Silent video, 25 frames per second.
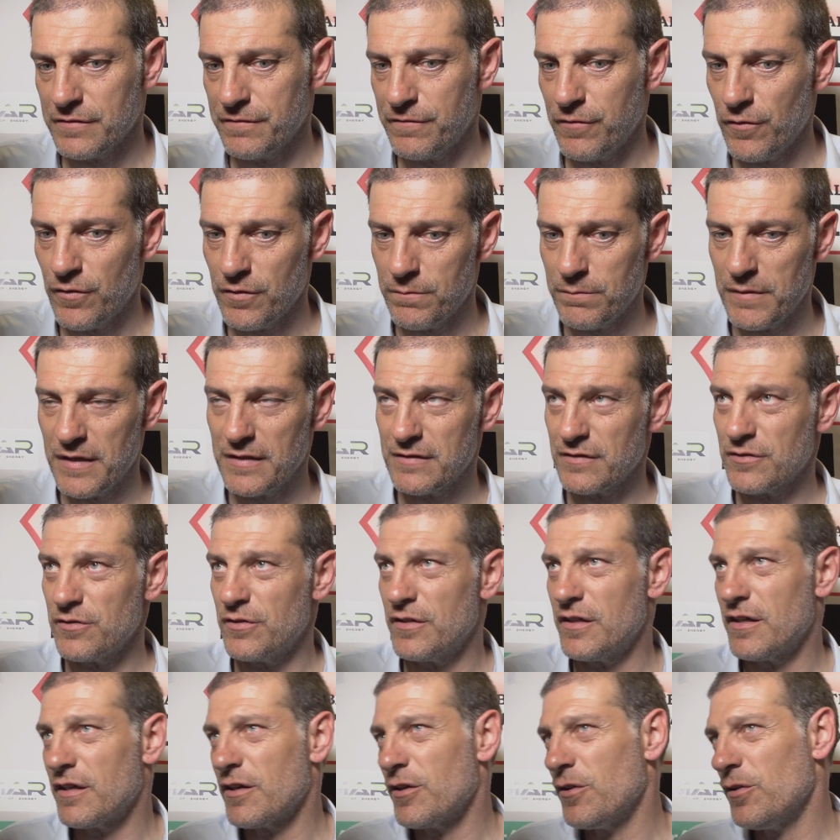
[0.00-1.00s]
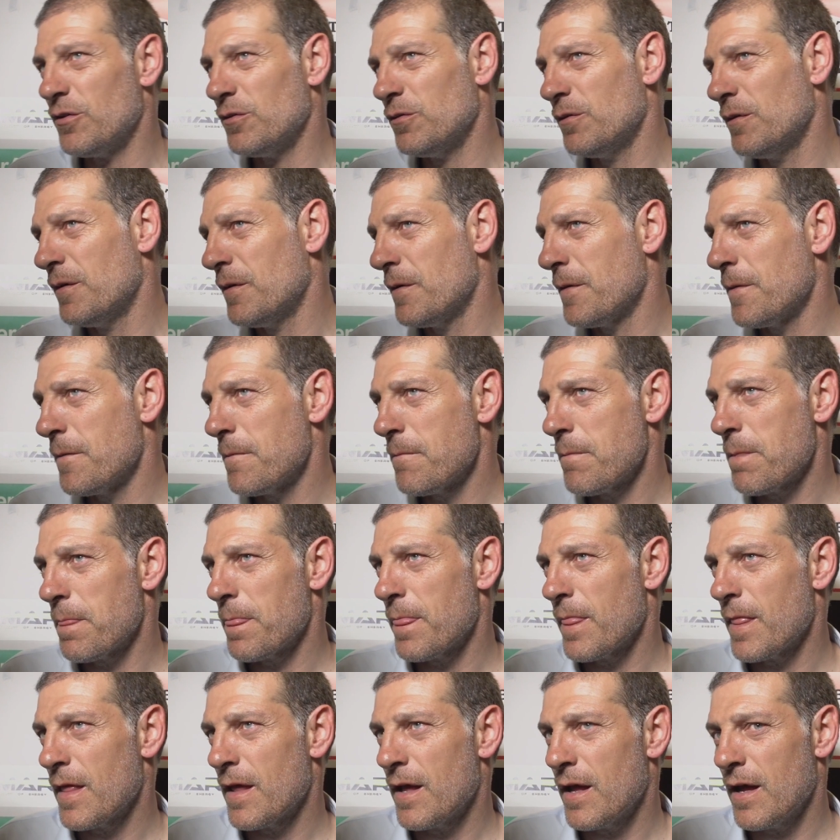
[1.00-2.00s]
4 months gonna go,
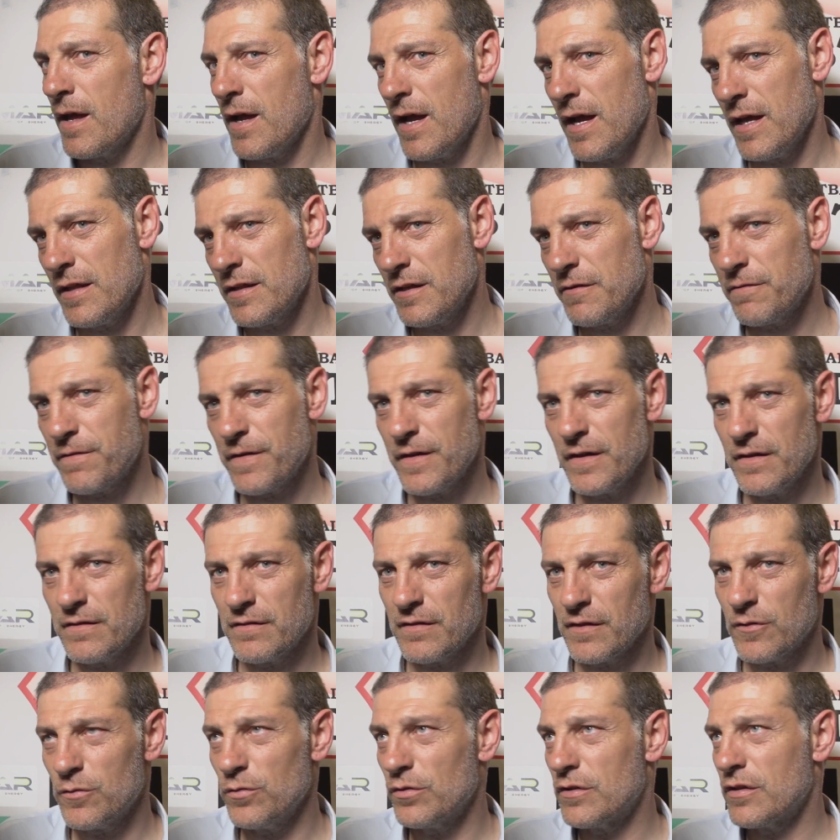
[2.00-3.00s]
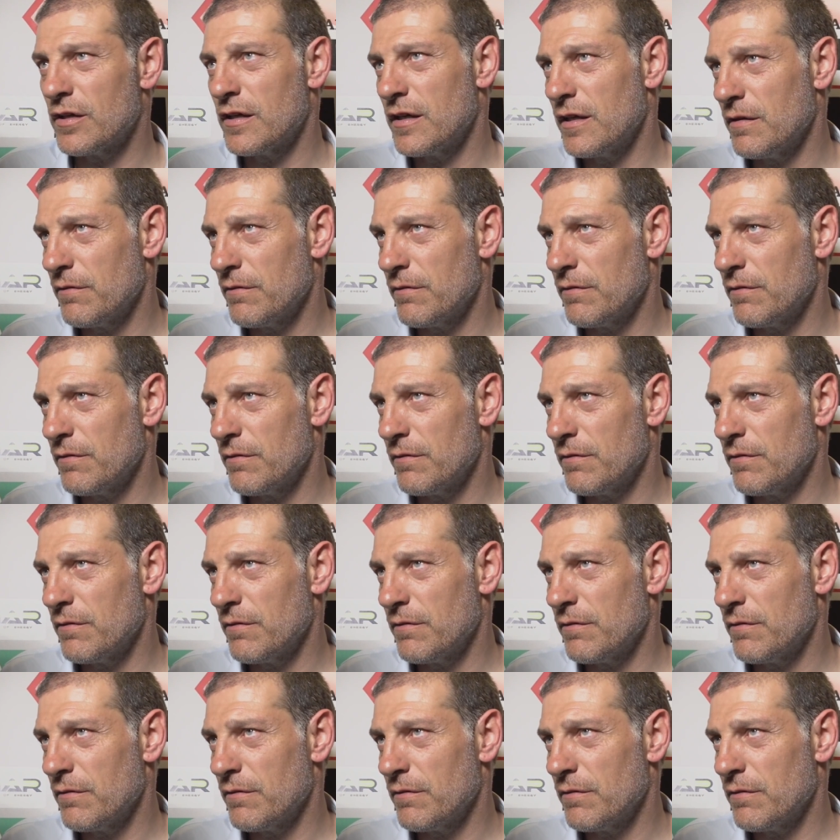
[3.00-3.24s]
and if he's a good